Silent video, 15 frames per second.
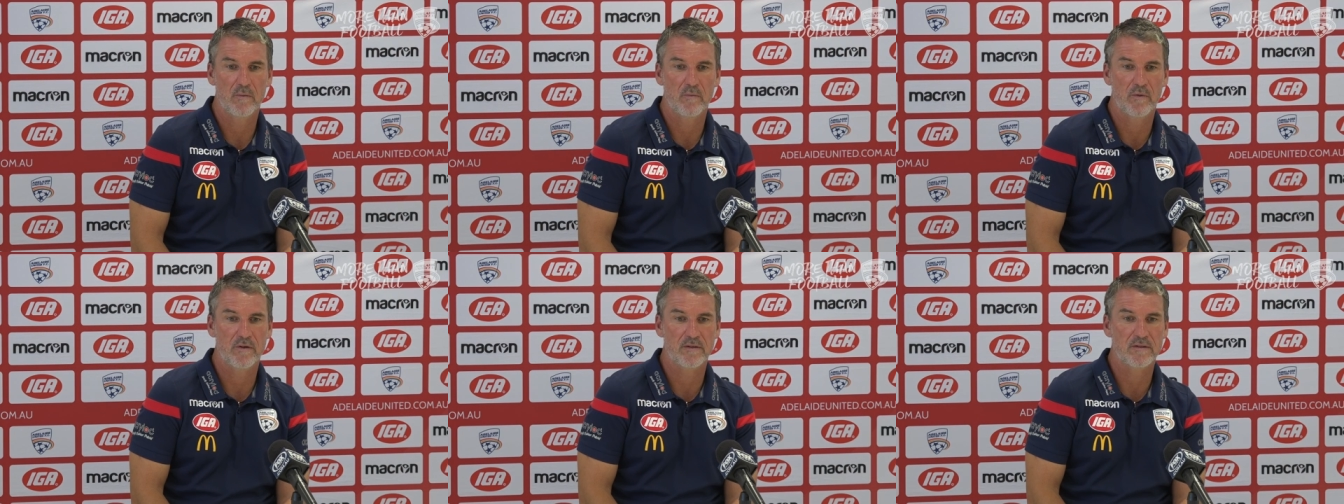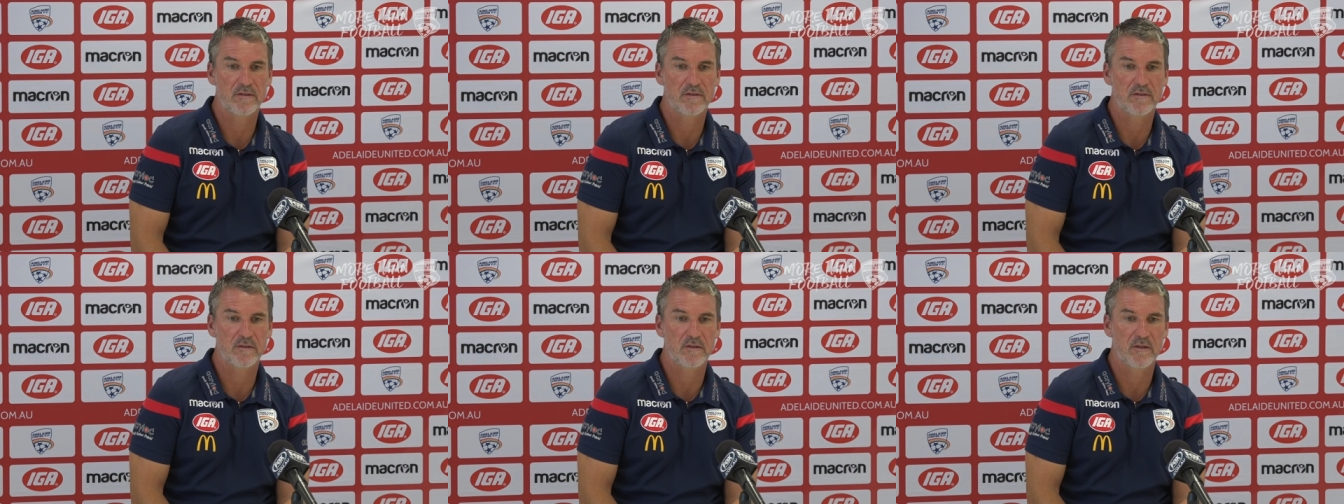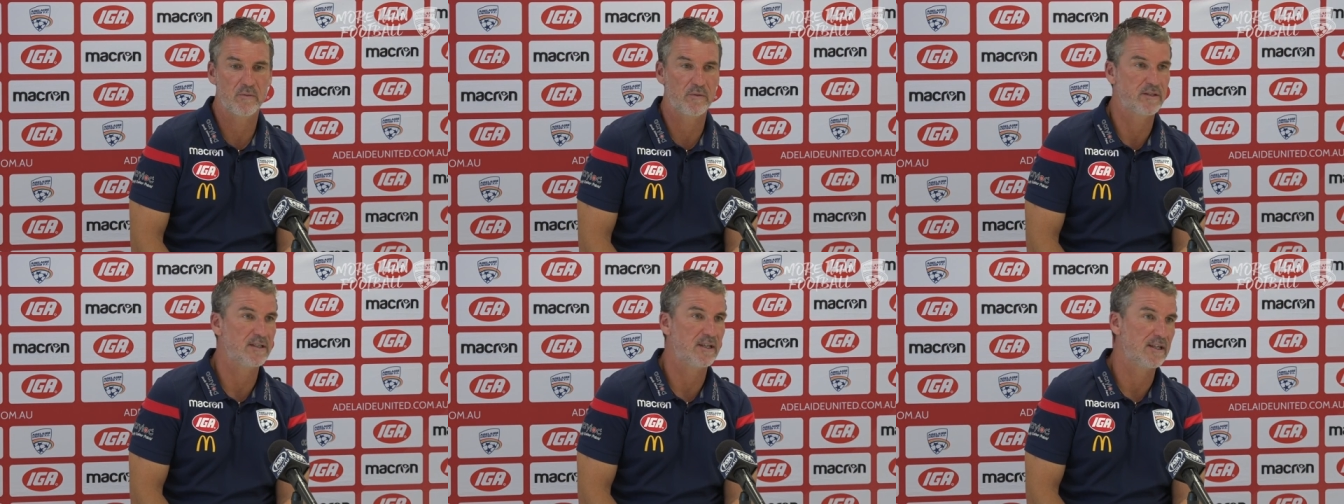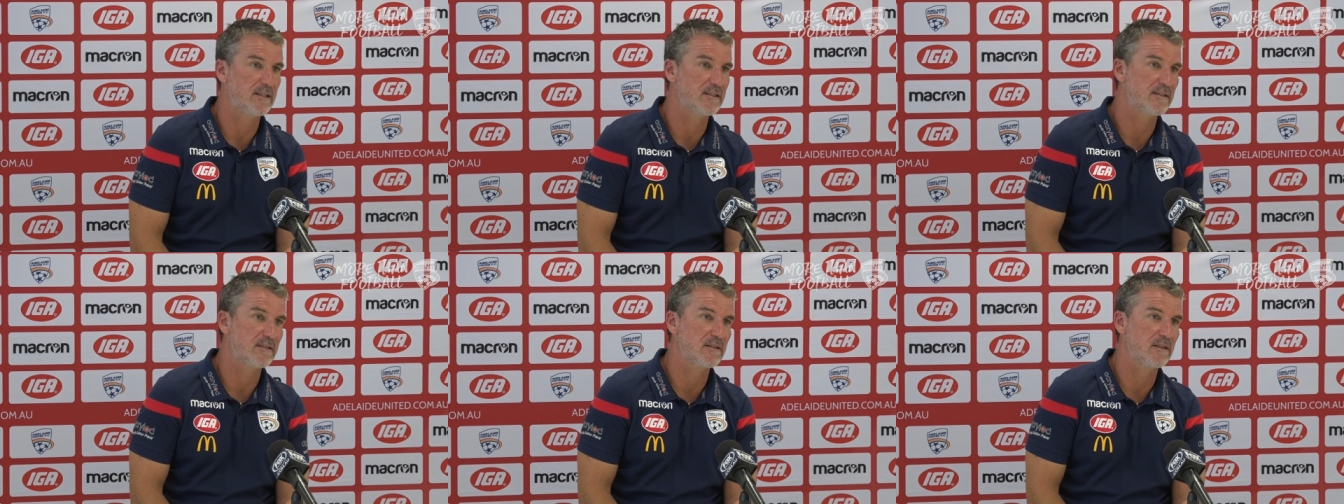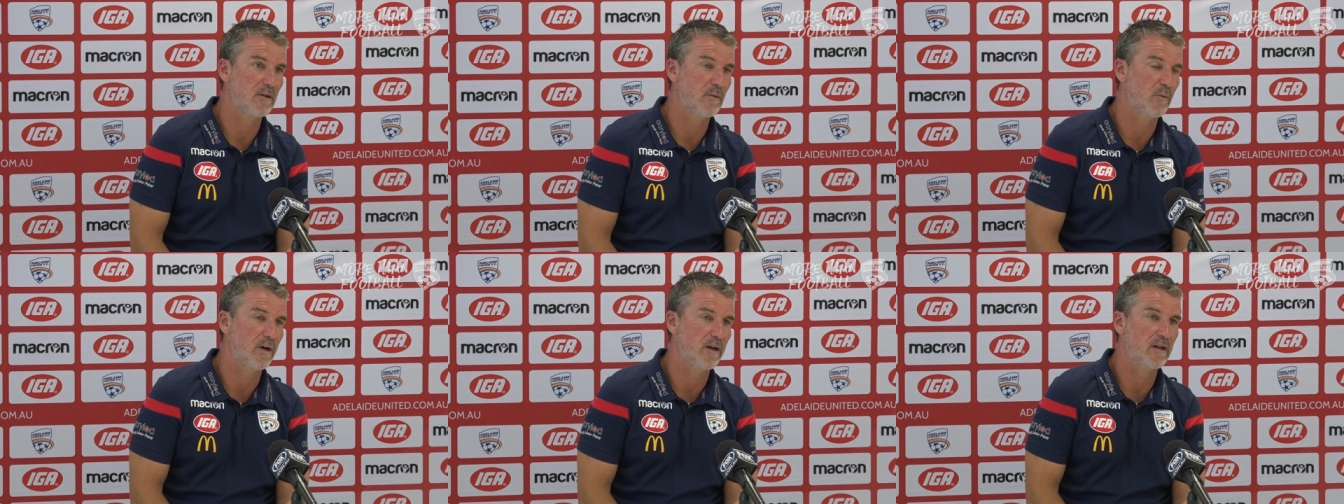with the results
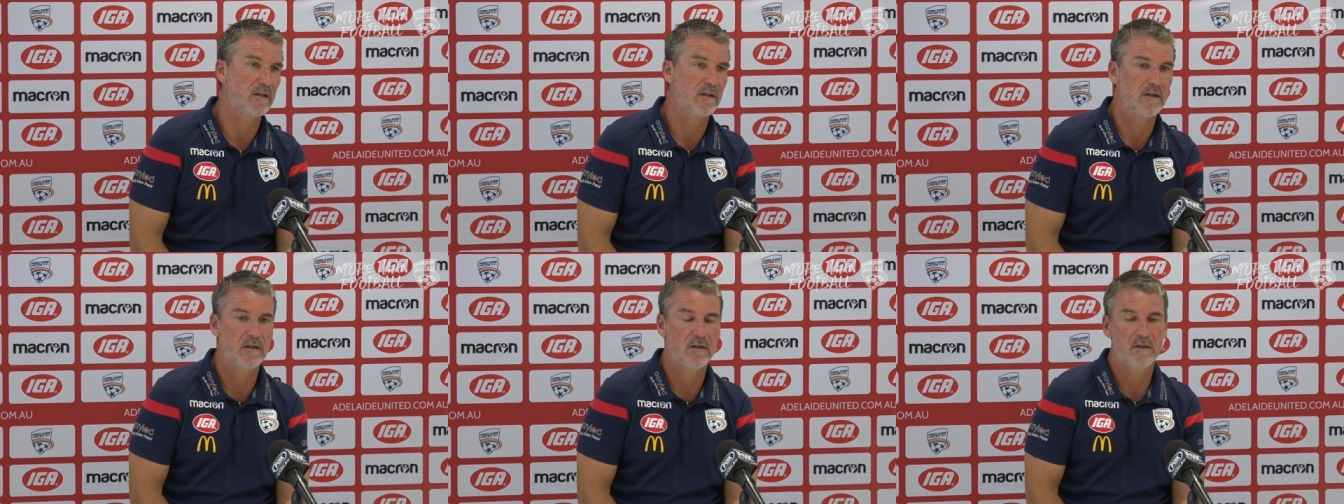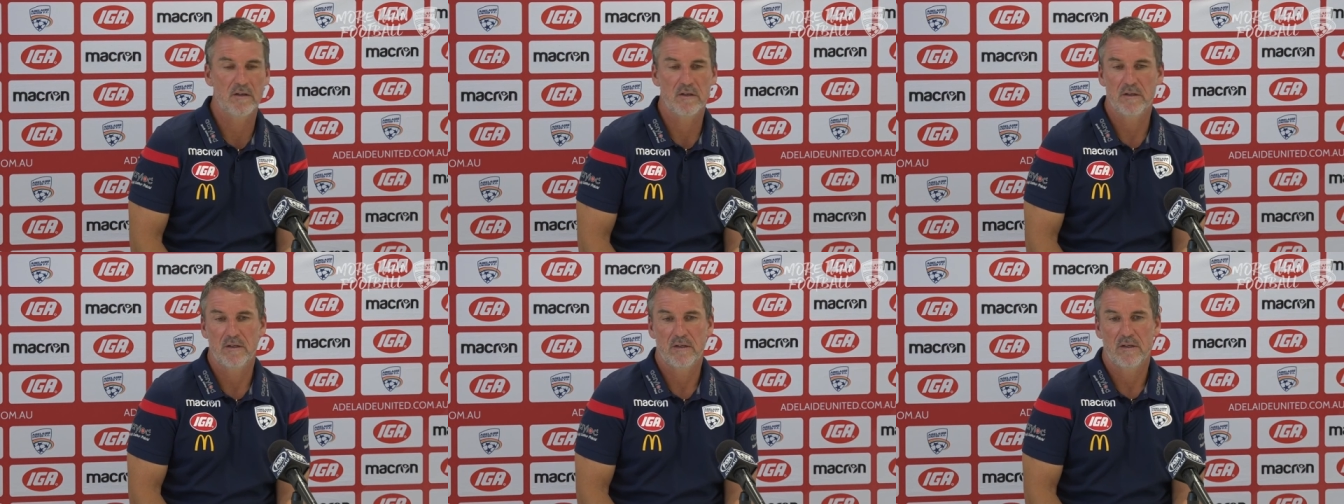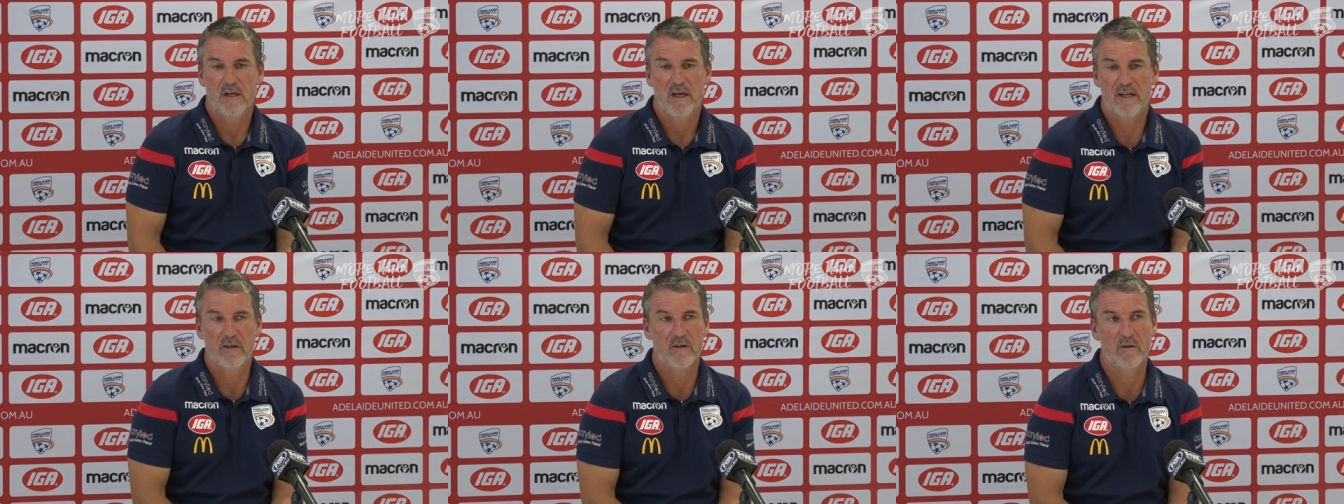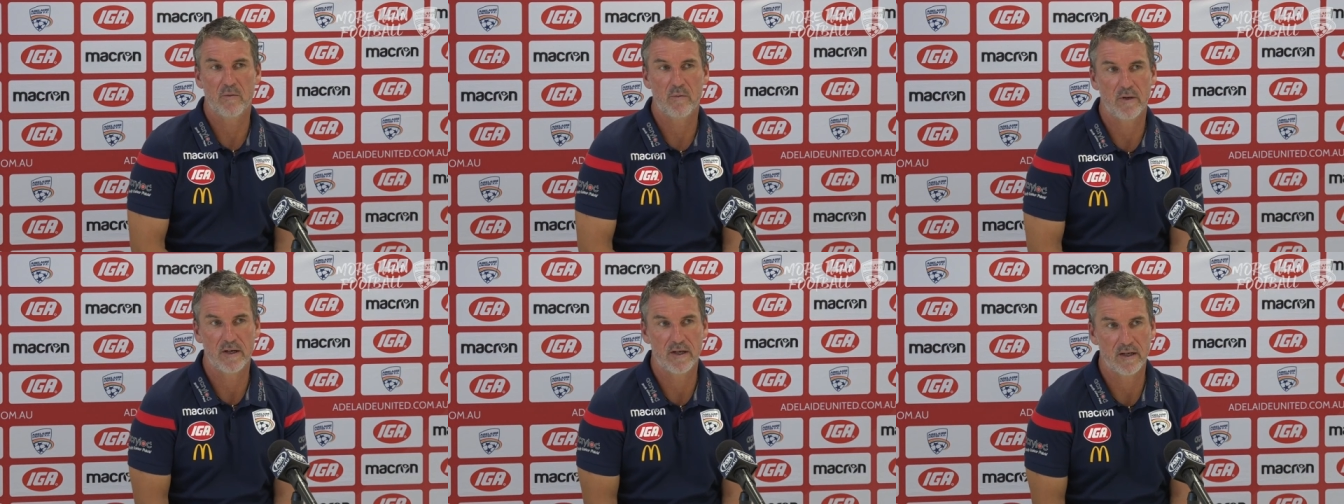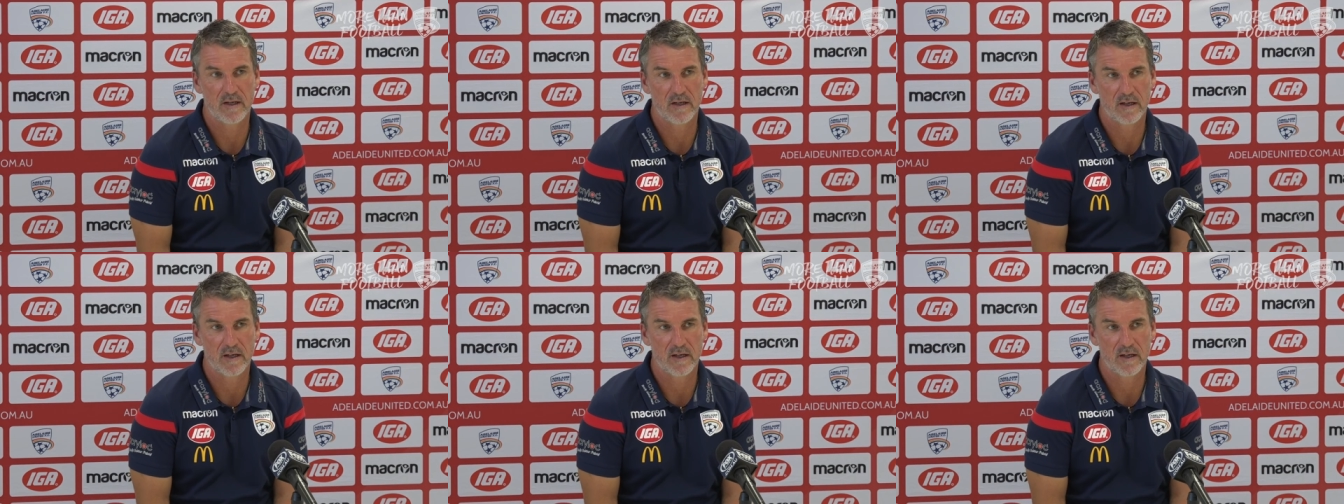away. I don't know why.